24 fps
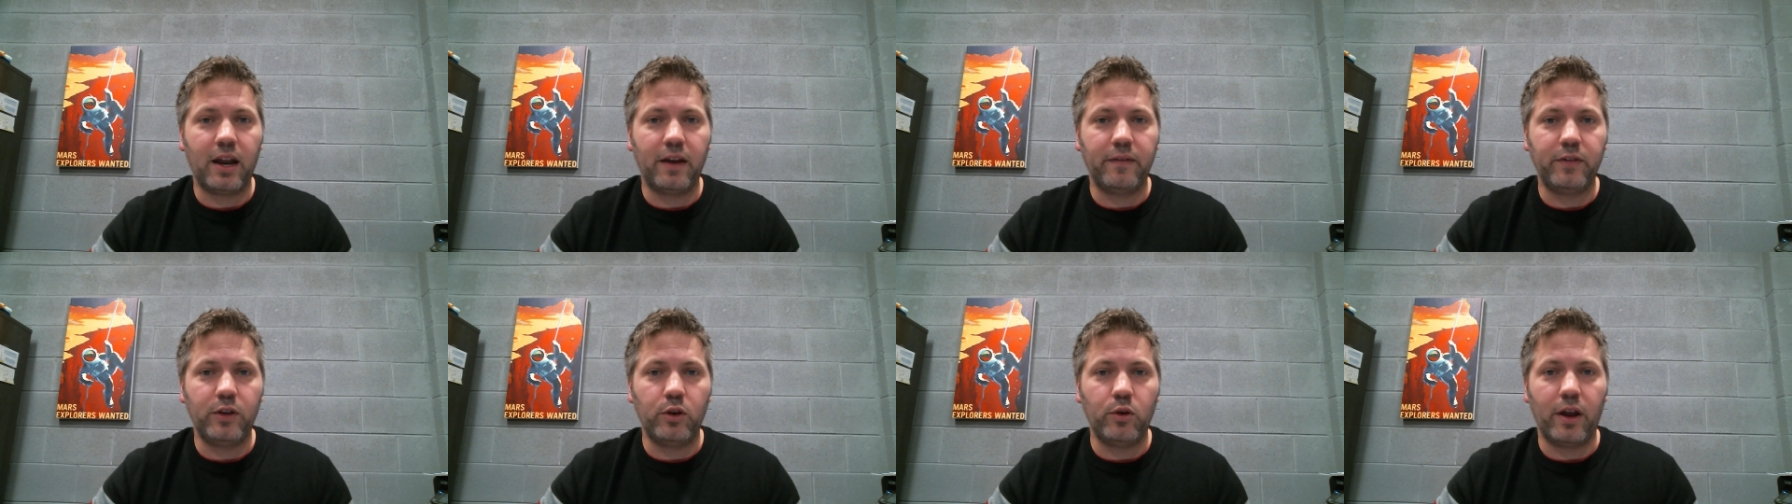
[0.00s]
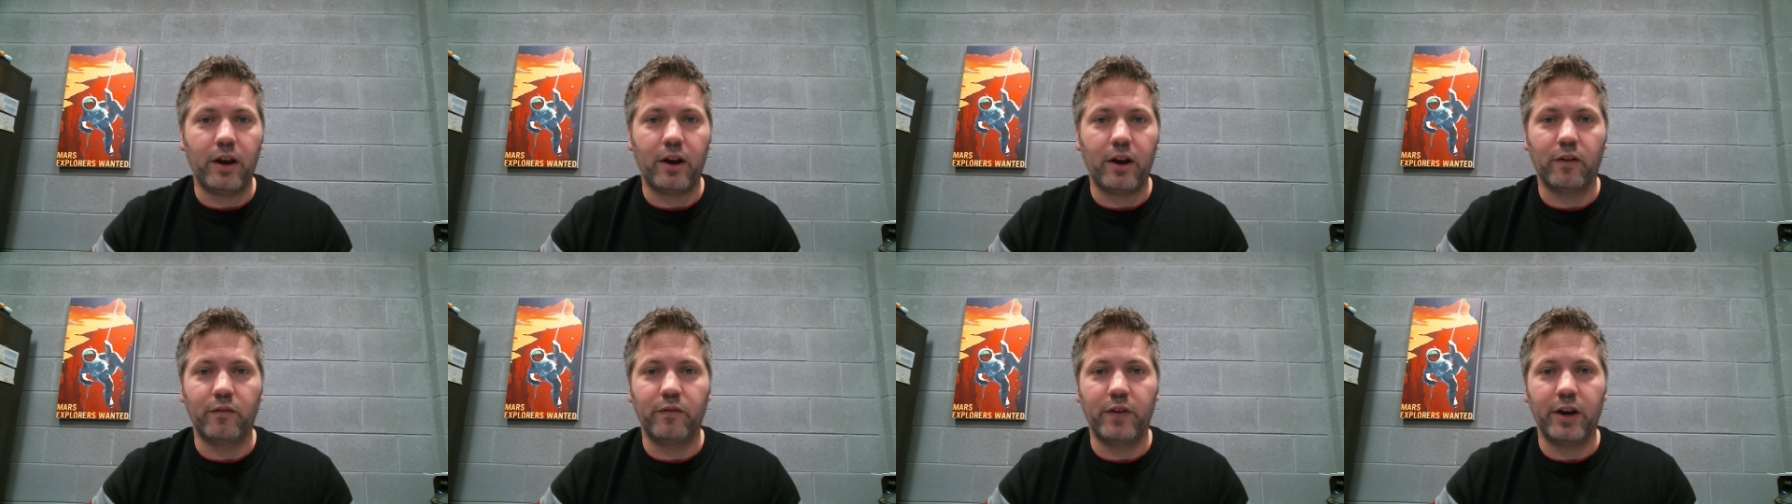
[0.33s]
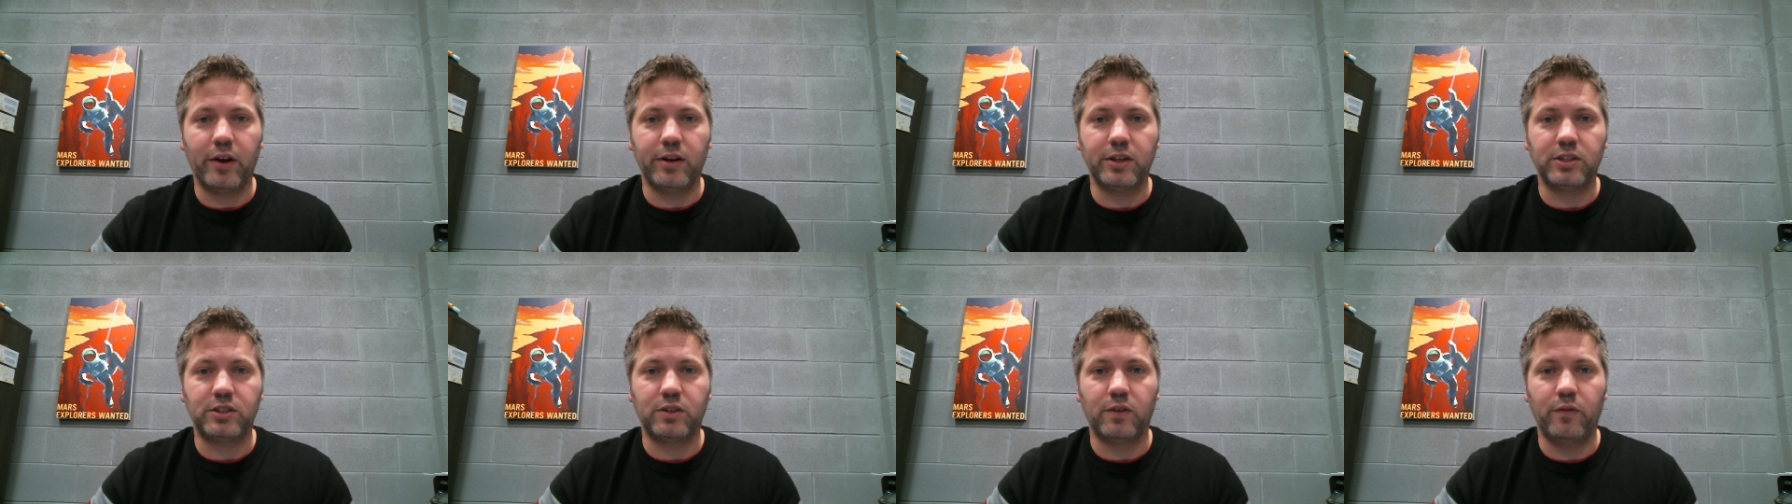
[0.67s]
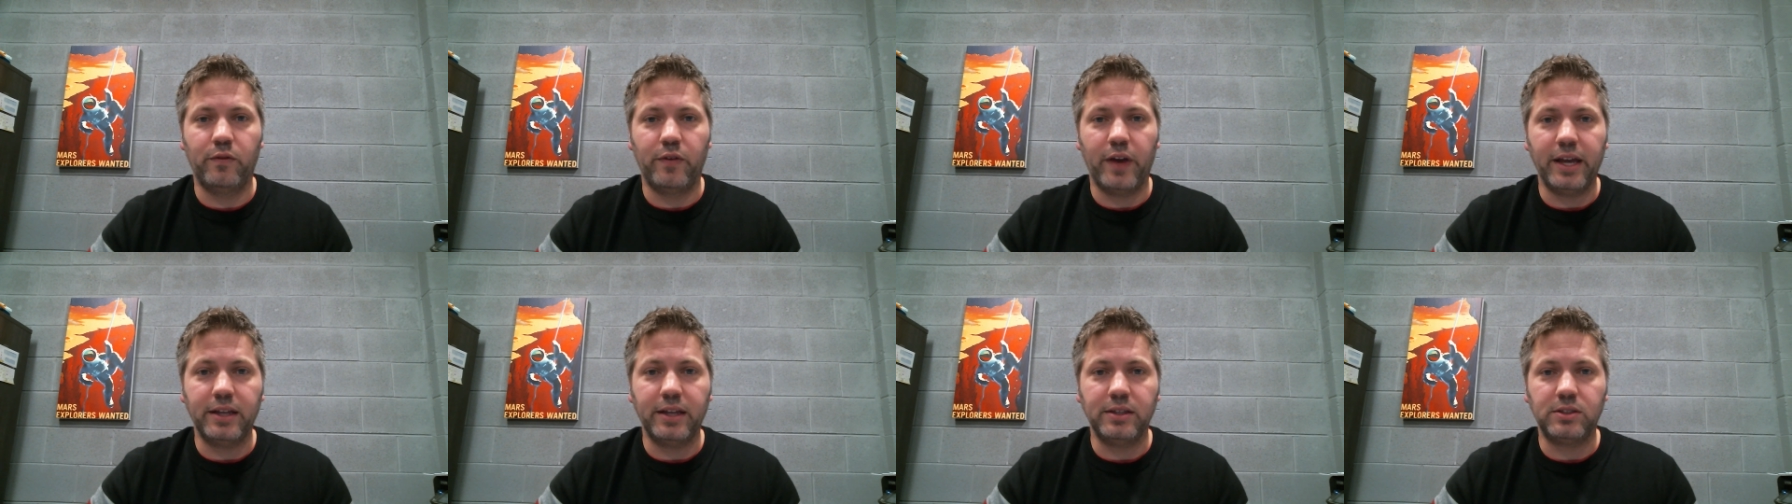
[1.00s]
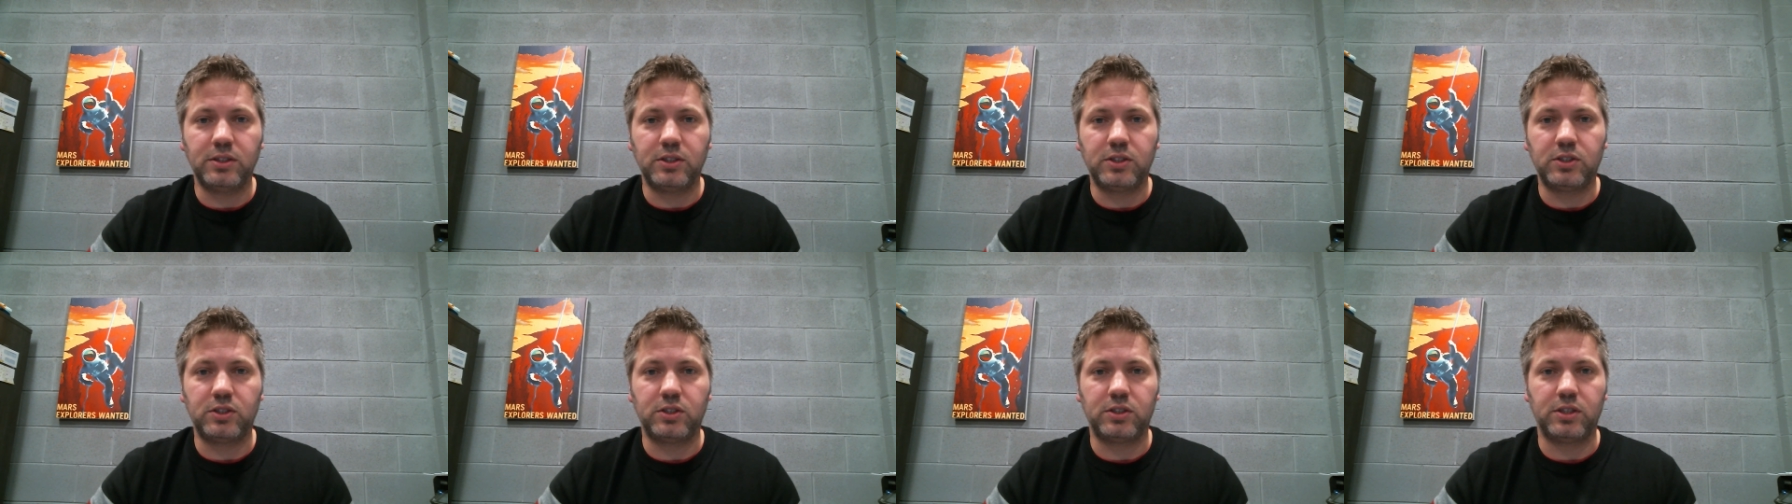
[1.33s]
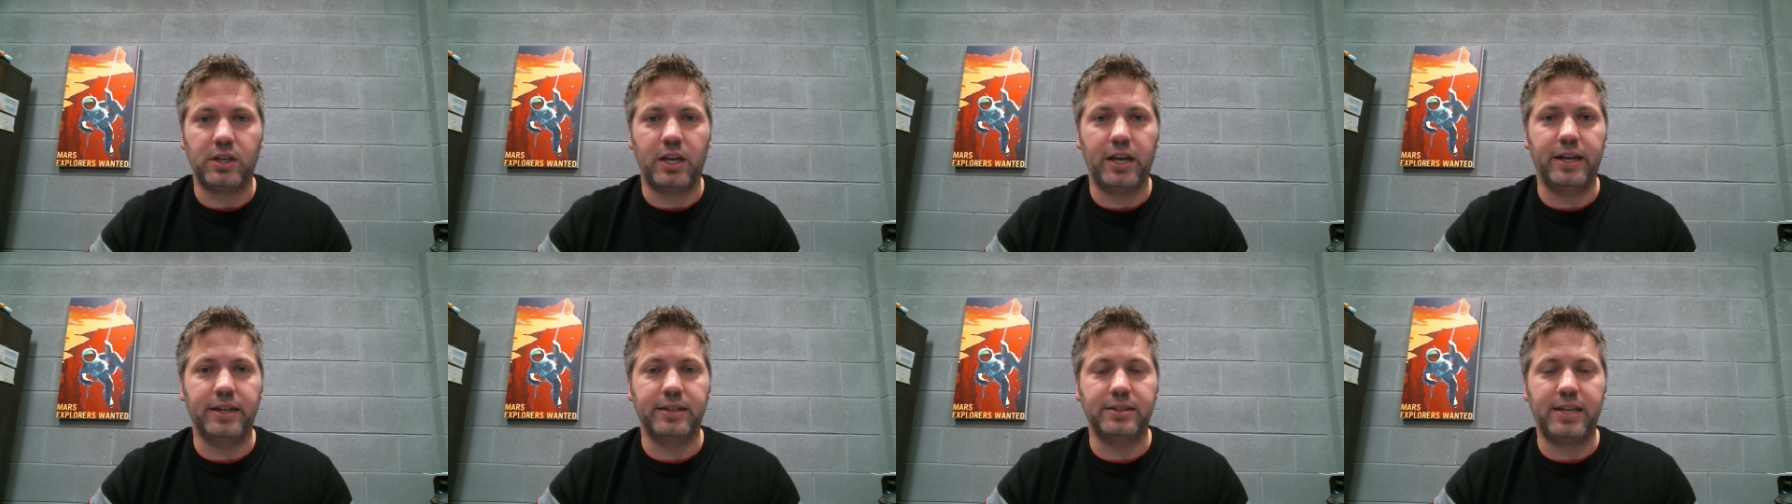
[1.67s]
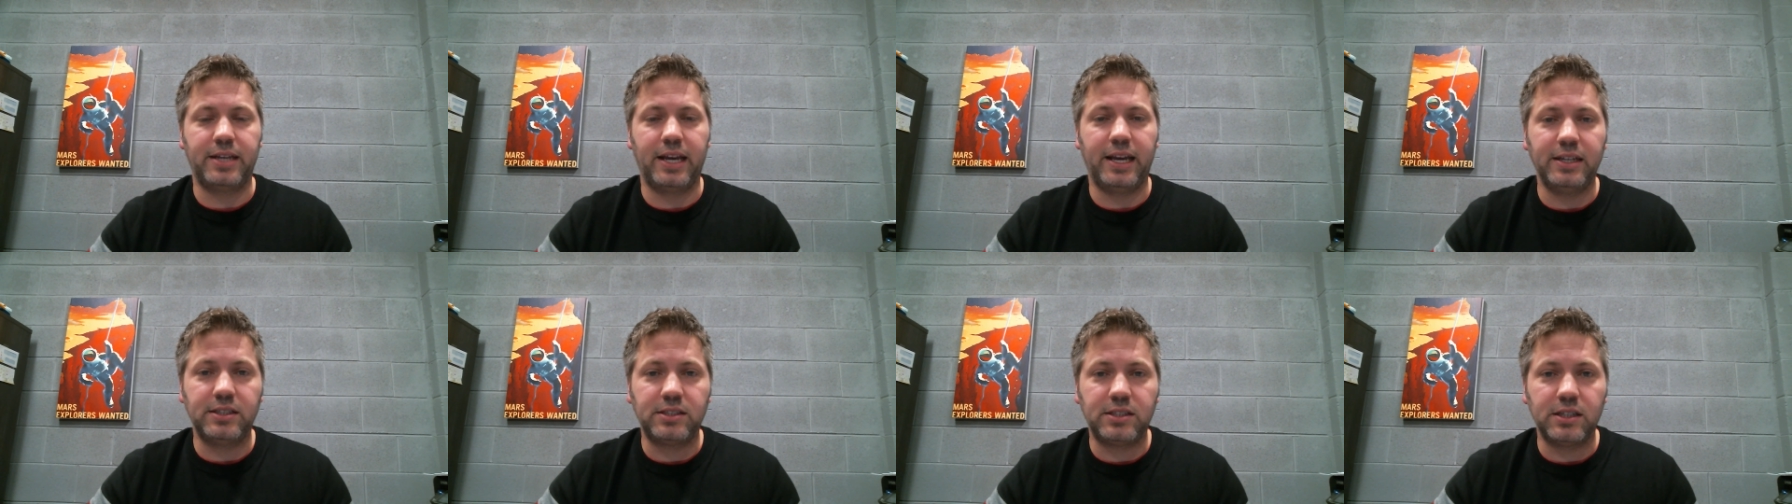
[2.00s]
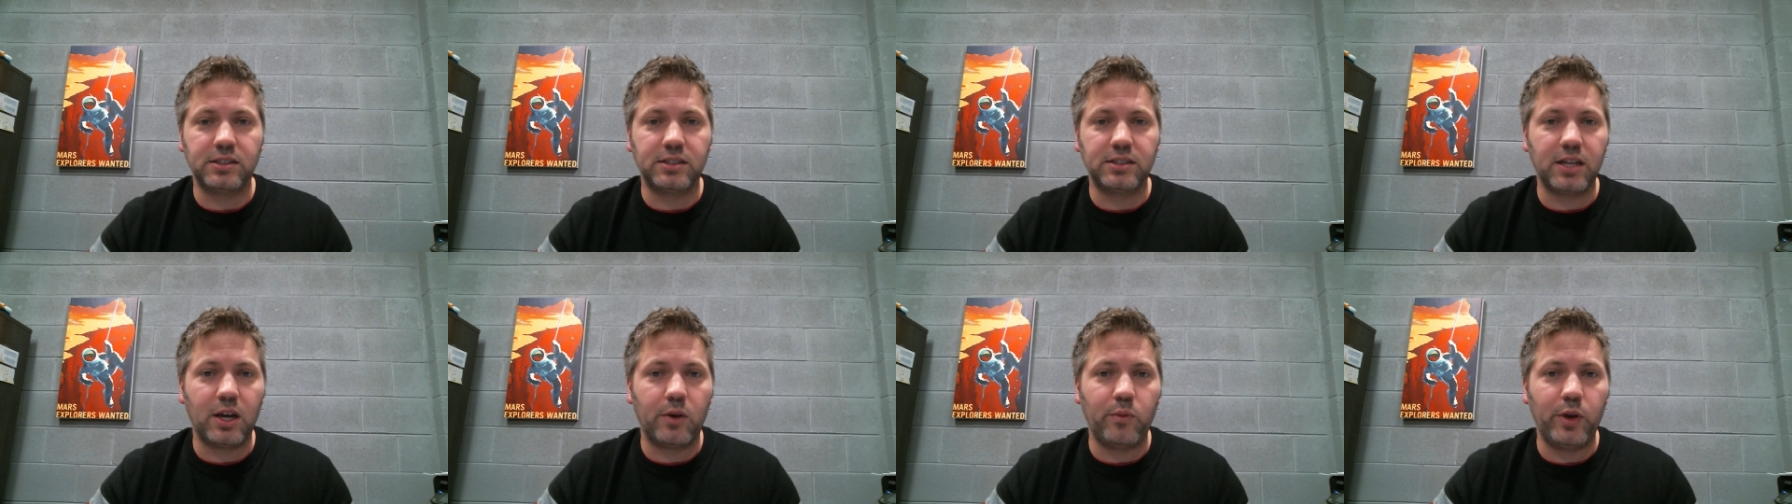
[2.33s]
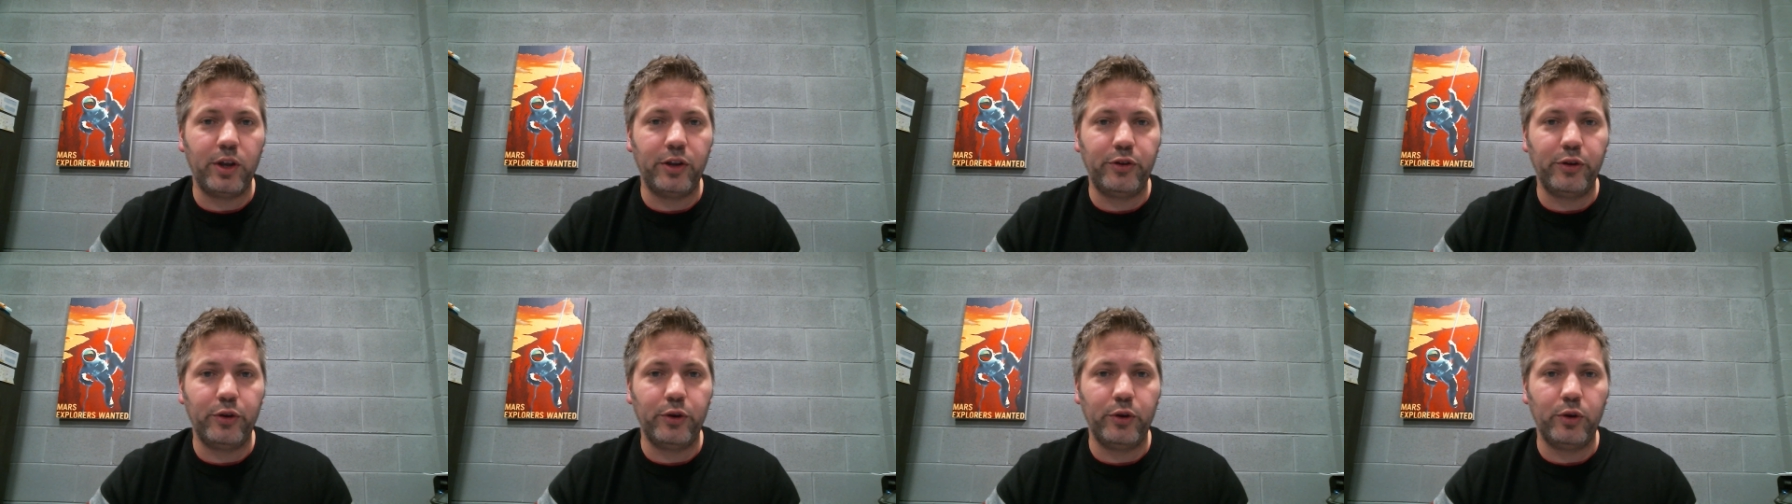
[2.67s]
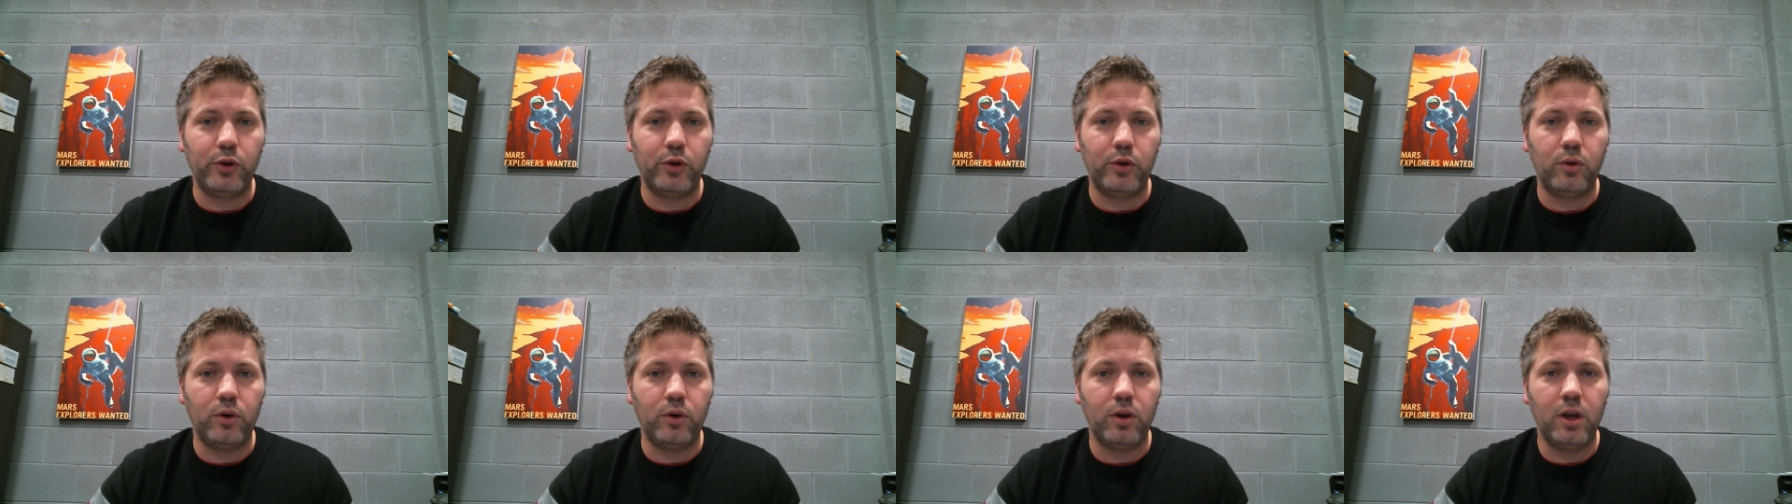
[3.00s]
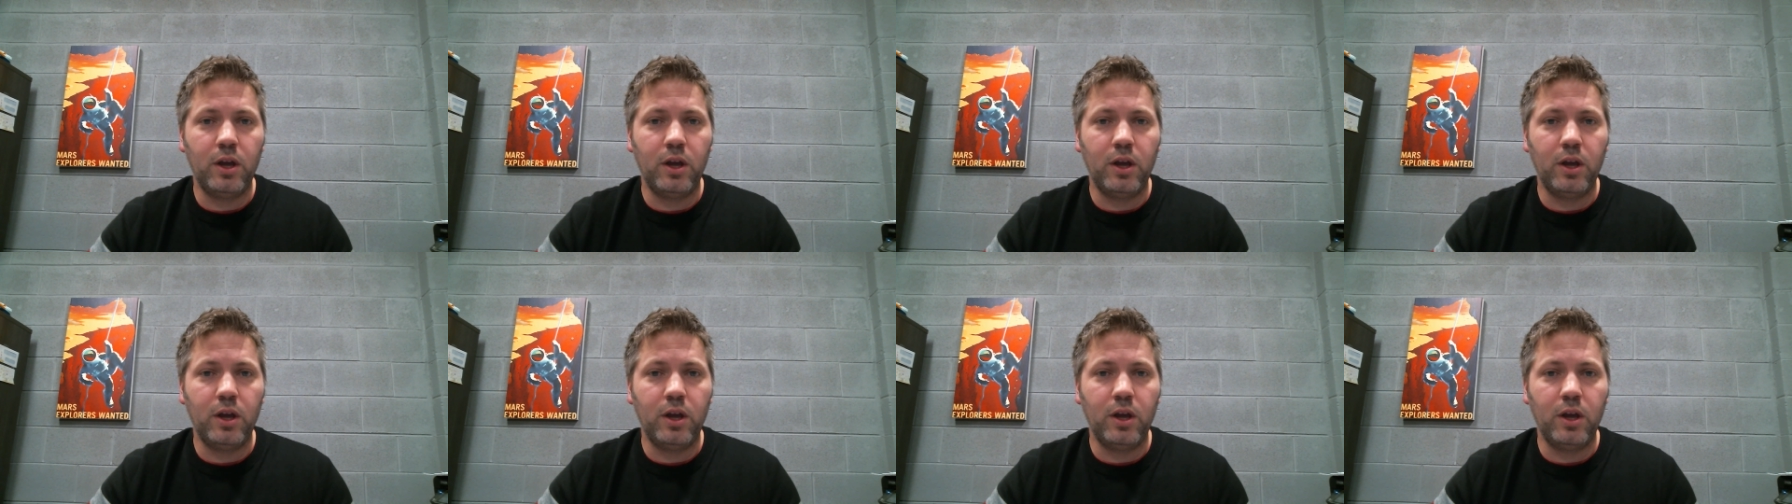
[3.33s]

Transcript: of you at our various events and tastings that we do